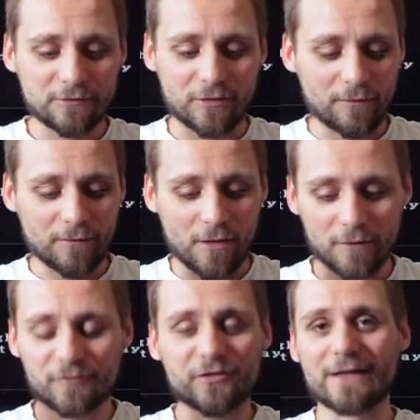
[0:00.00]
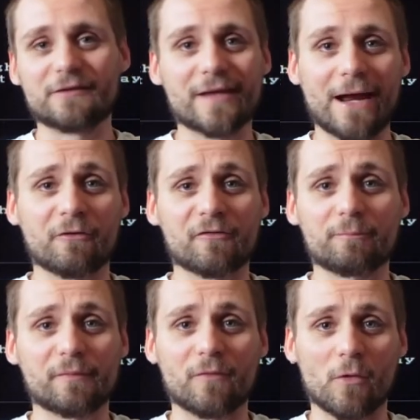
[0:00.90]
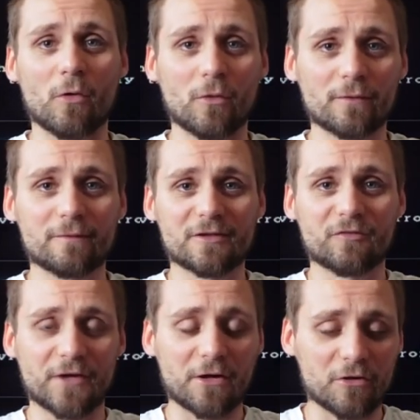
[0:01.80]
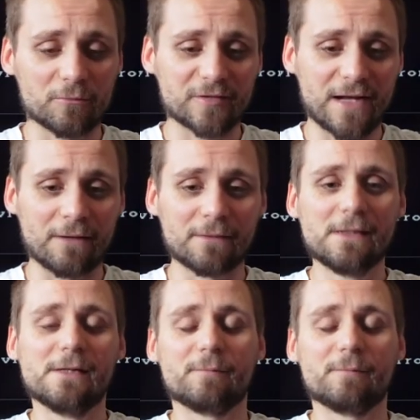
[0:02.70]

So I'll have chatted to Gareth before this video comes out